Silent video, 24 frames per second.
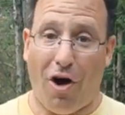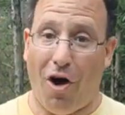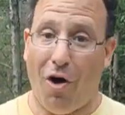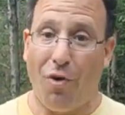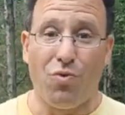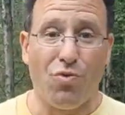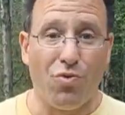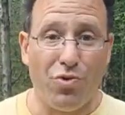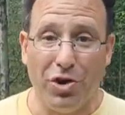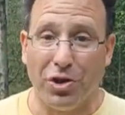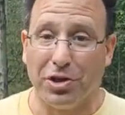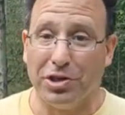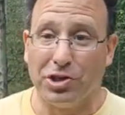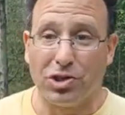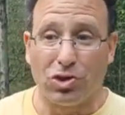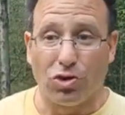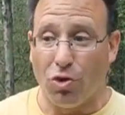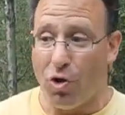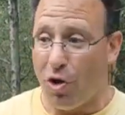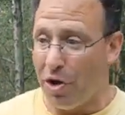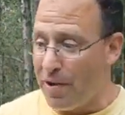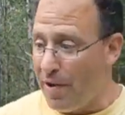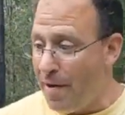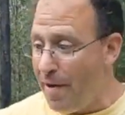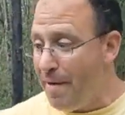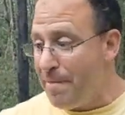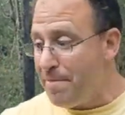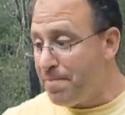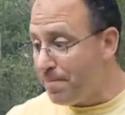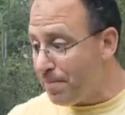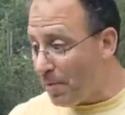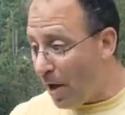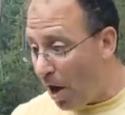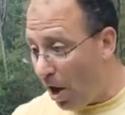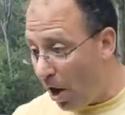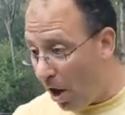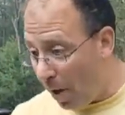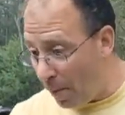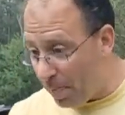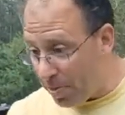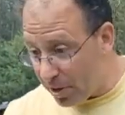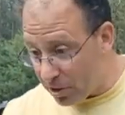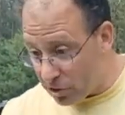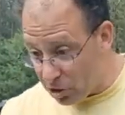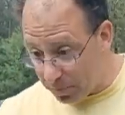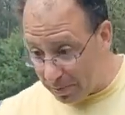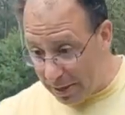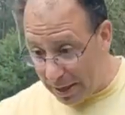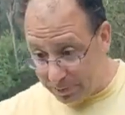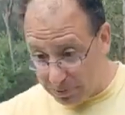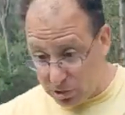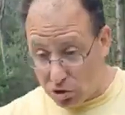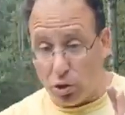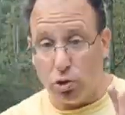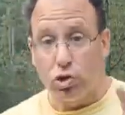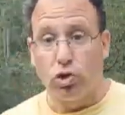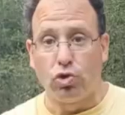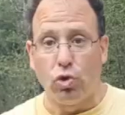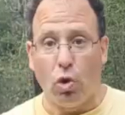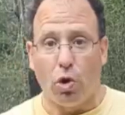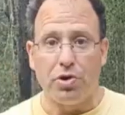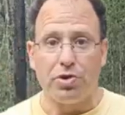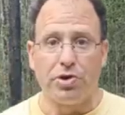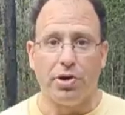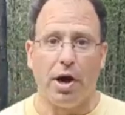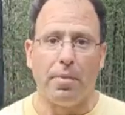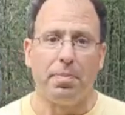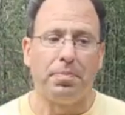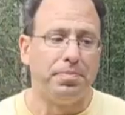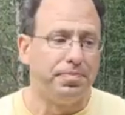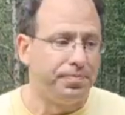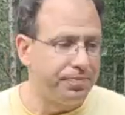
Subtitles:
really strong. Sometimes they'll shorten up.